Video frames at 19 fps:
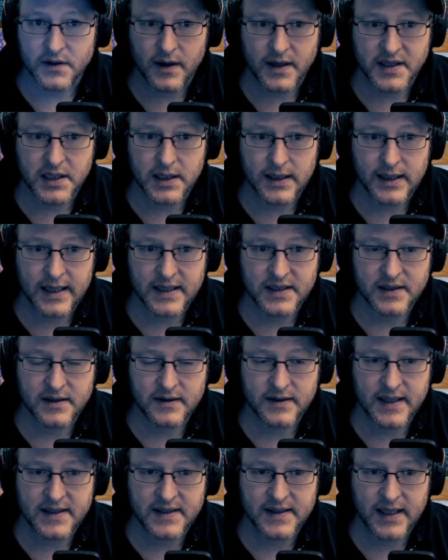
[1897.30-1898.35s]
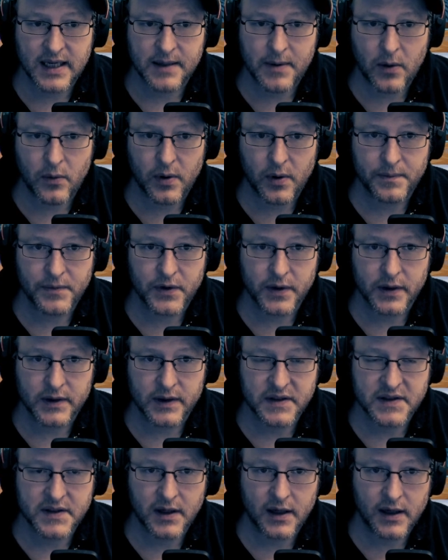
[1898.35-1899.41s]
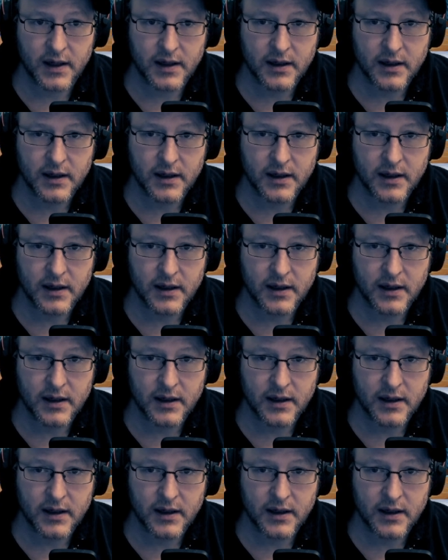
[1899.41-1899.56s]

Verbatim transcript: actually let's let's think about what I'm doing this turn.